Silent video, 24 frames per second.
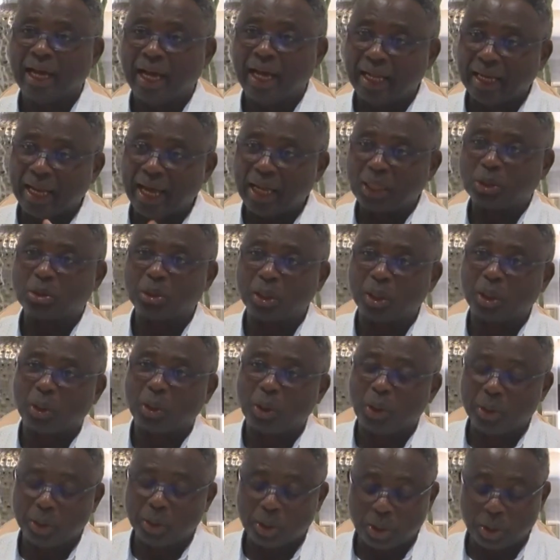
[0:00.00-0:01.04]
I'd like to
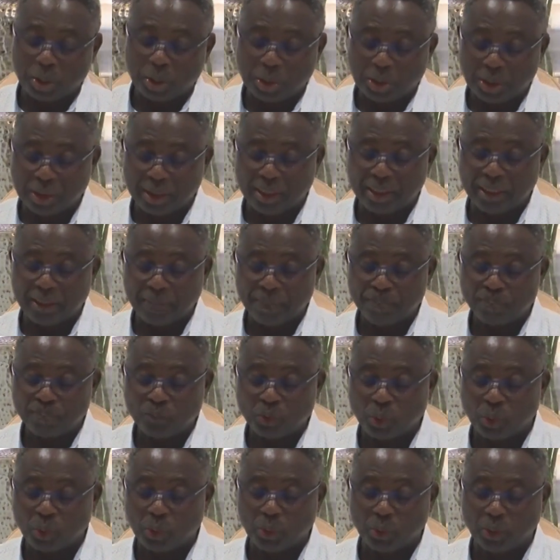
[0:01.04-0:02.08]
encourage you today
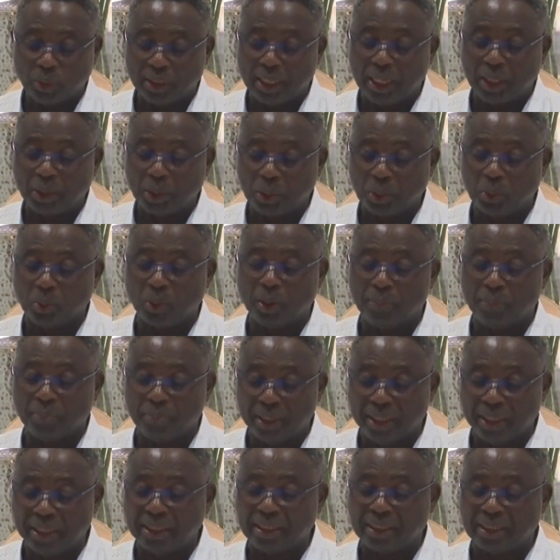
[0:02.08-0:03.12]
to know that you were
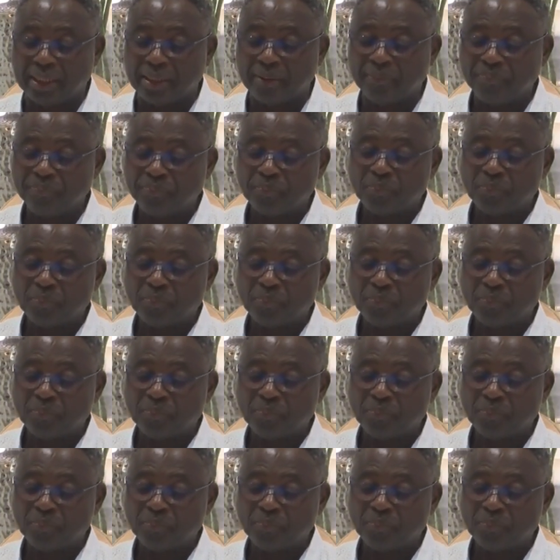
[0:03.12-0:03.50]
made